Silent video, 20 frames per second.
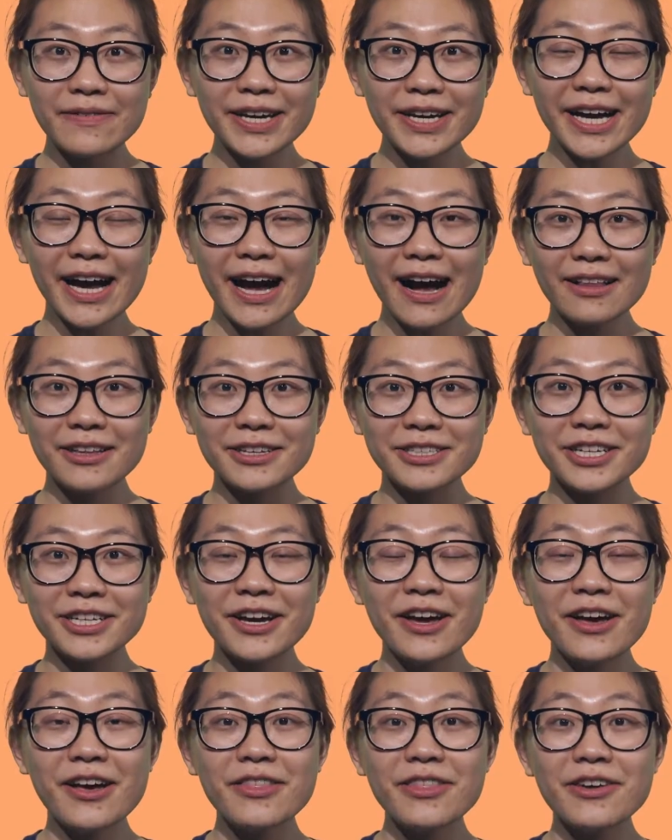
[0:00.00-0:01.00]
at college,
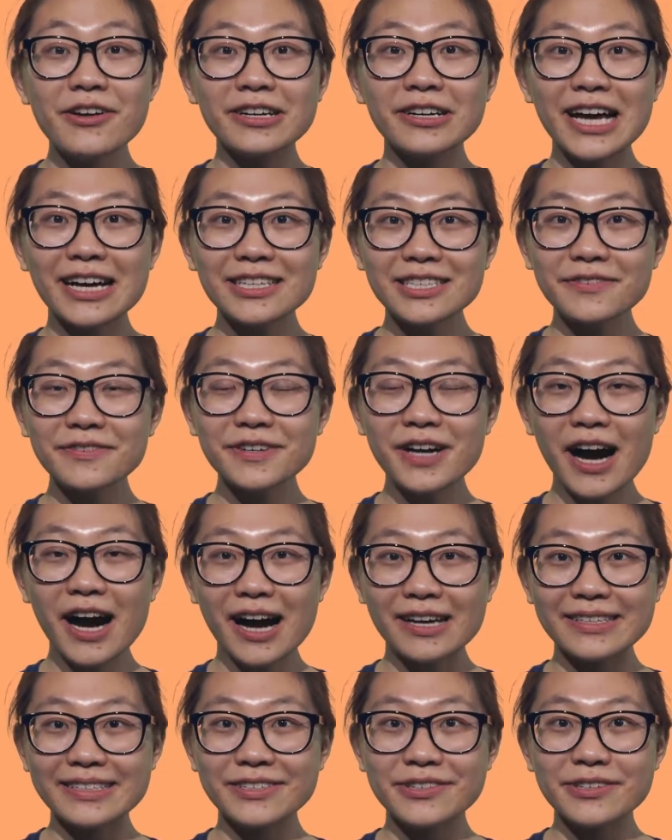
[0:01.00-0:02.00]
there are lots of
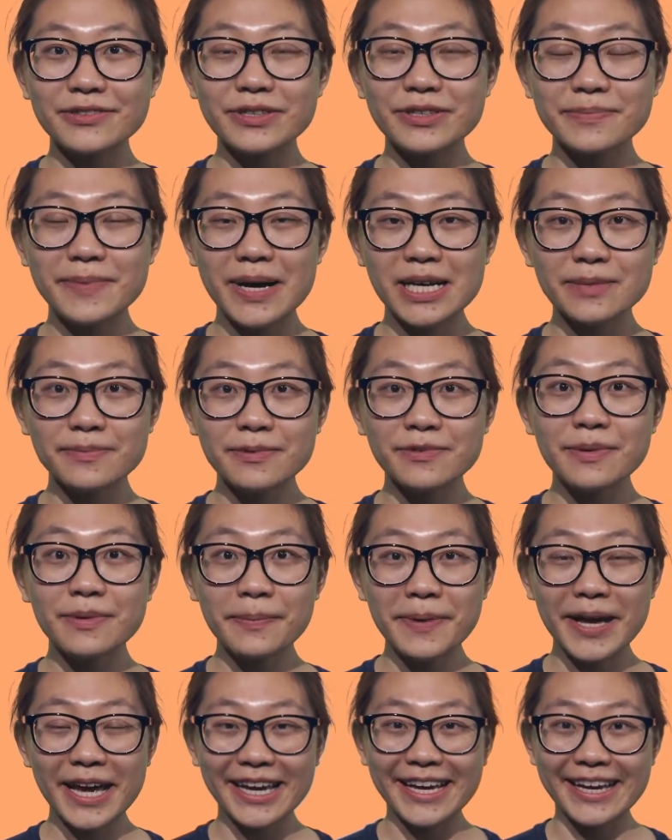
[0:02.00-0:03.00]
costs you're responsible
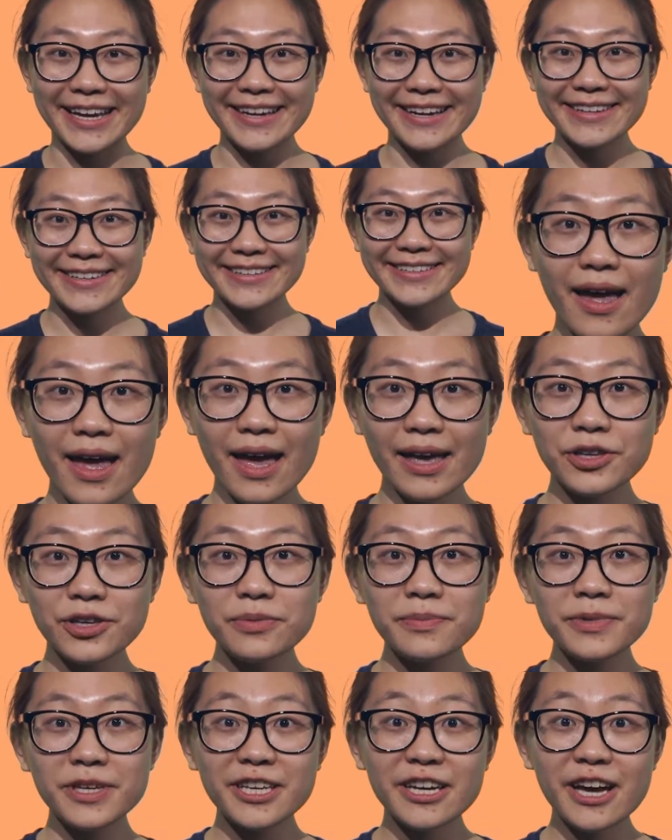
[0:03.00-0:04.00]
for paying, and
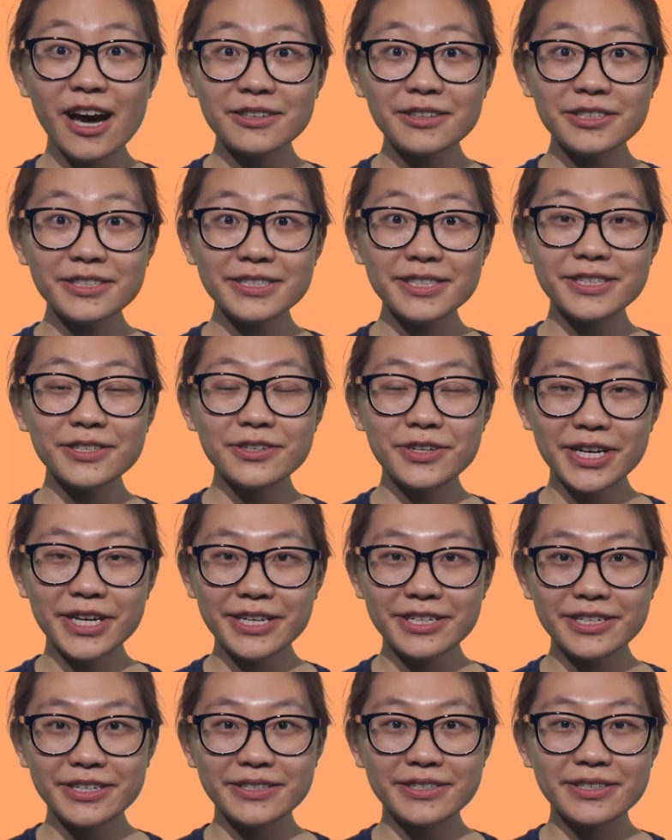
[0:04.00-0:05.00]
you may encounter
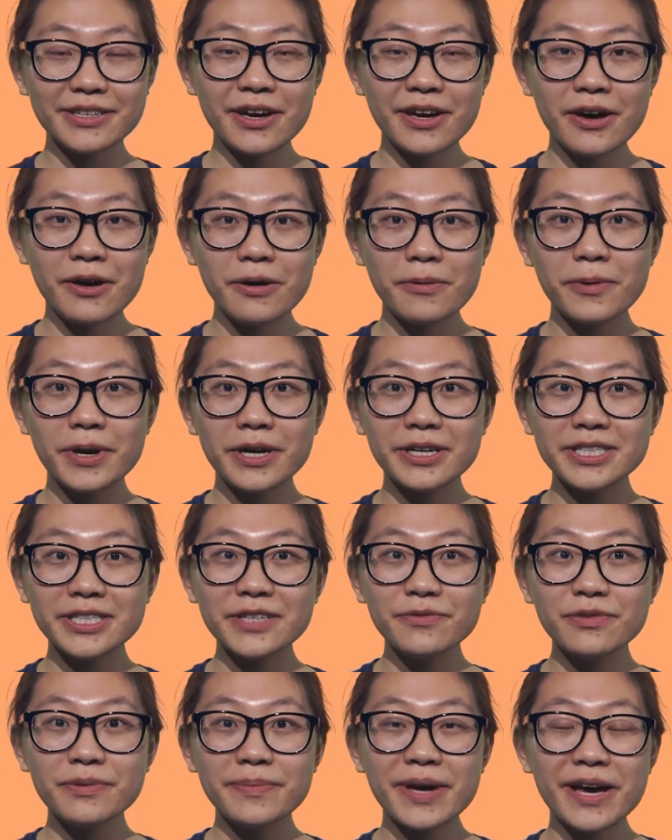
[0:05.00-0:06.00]
situations where
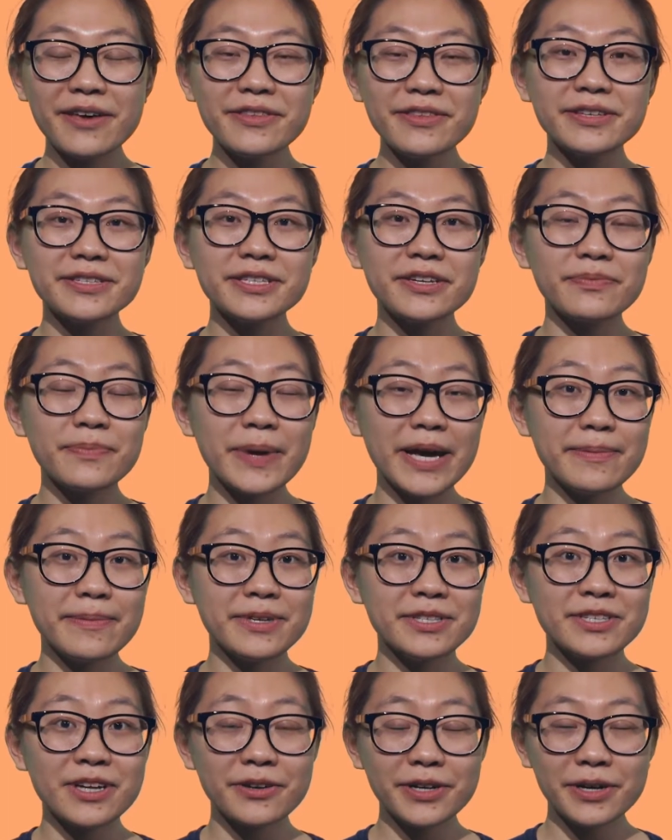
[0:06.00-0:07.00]
different methods of
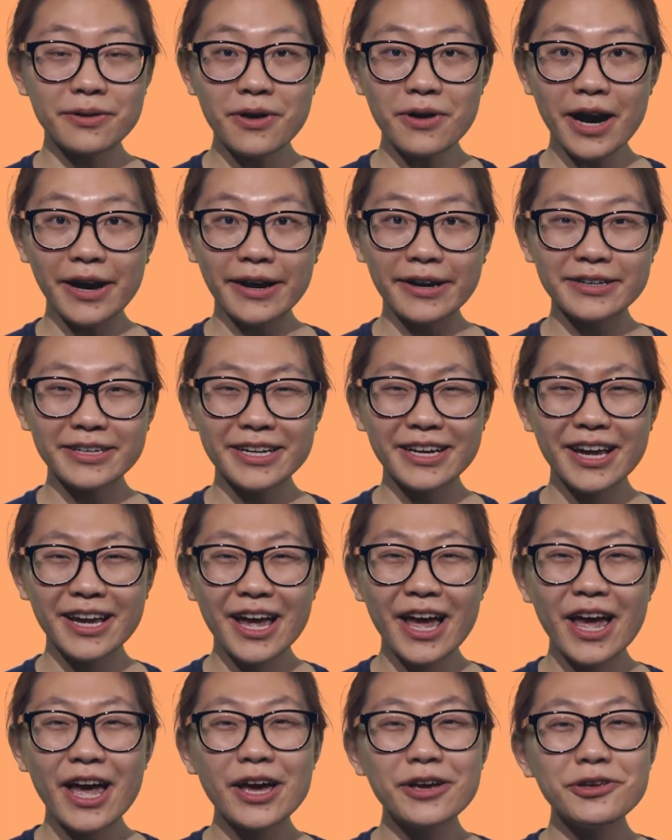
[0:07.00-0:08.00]
payments are required.
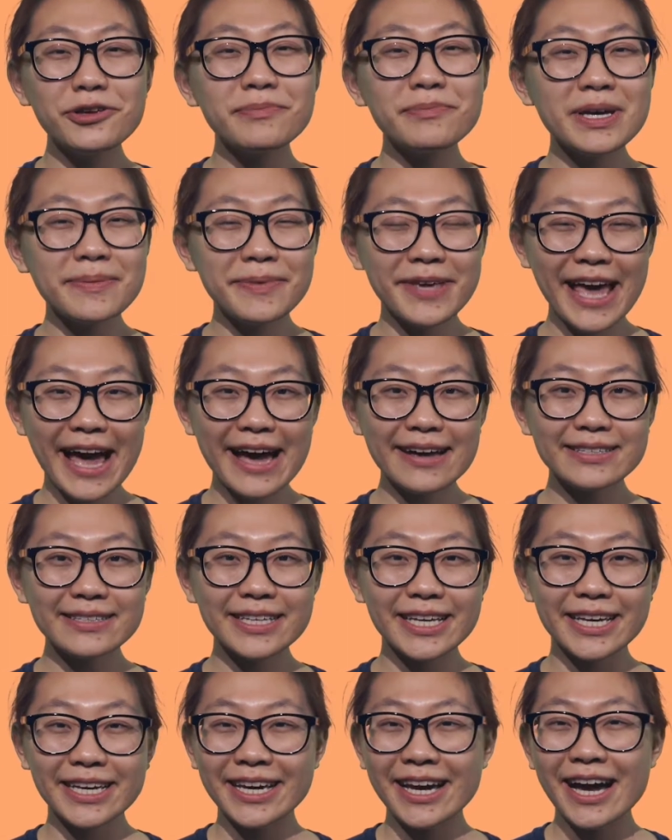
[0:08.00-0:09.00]
You may be
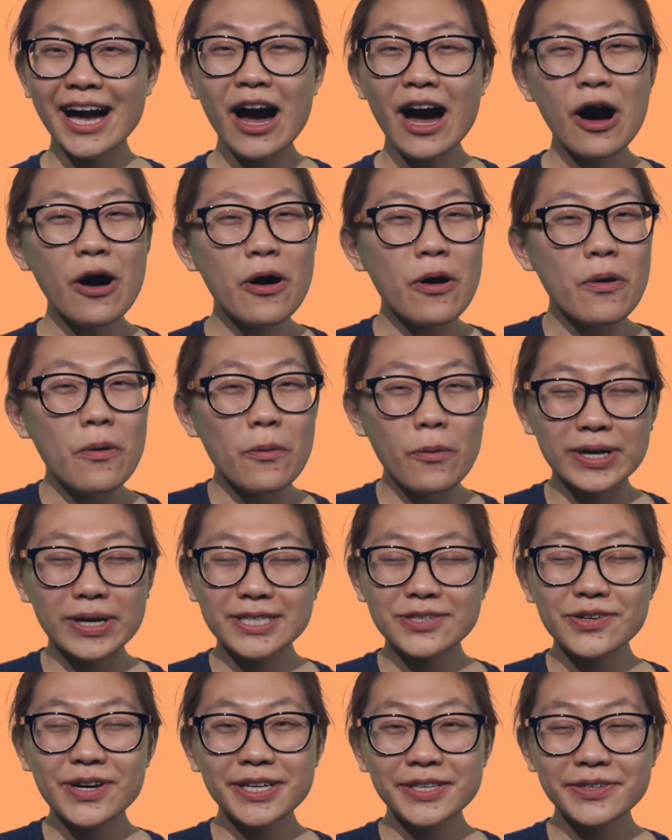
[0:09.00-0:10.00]
asking,
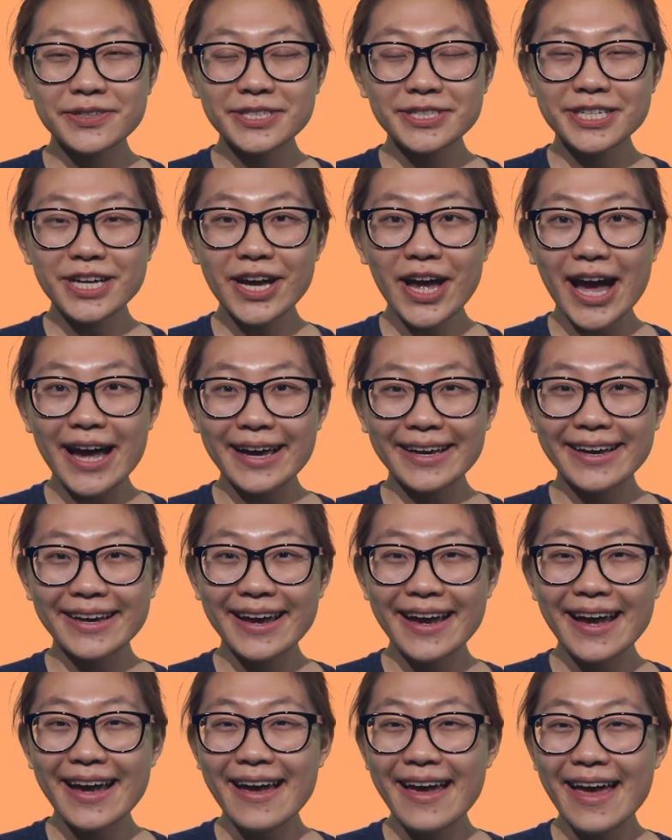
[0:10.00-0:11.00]
when do I use check?
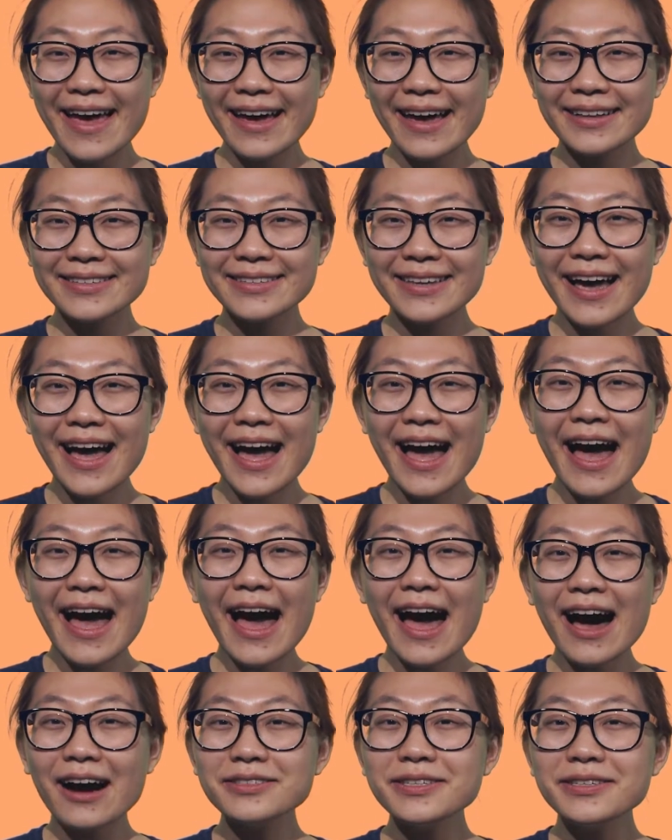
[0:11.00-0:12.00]
And
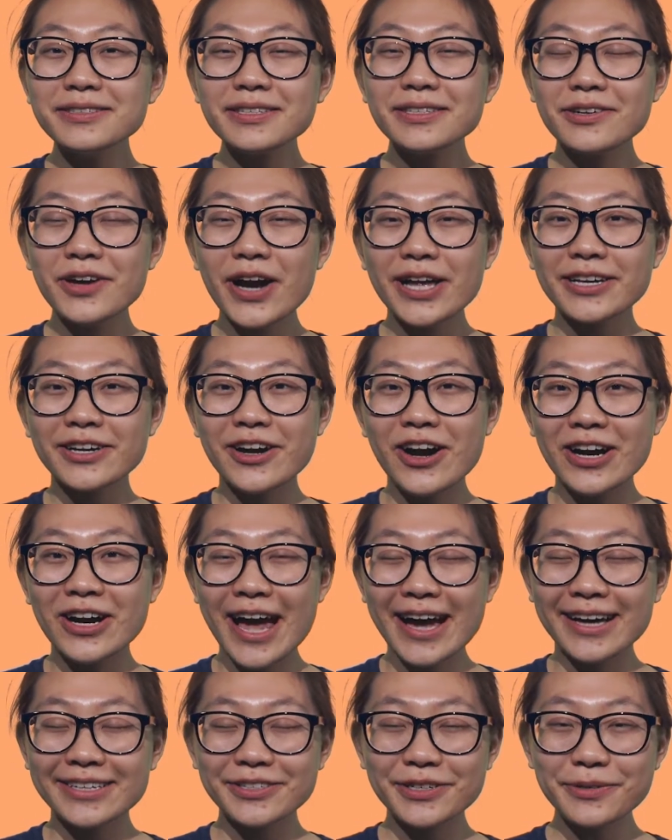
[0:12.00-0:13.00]
how does a credit card
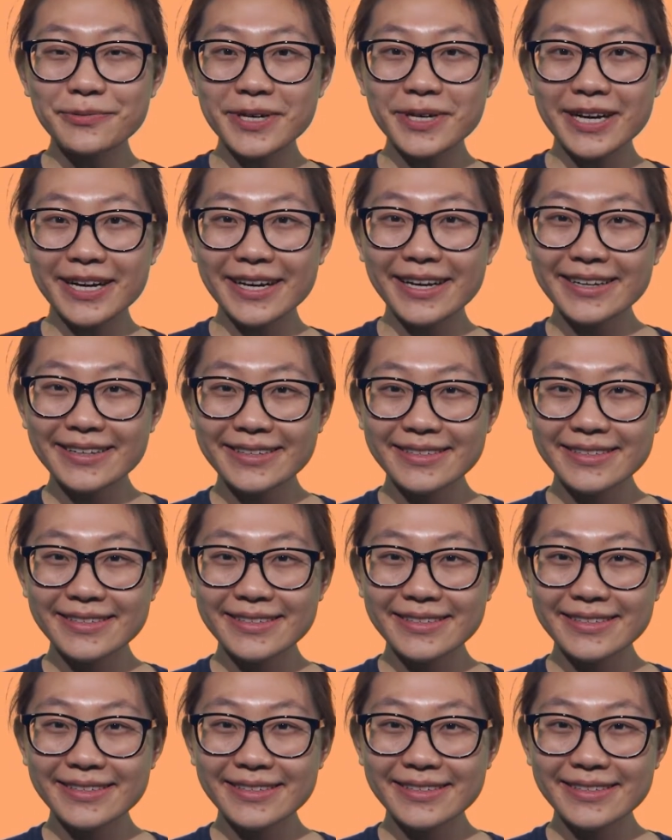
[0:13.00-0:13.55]
actually work?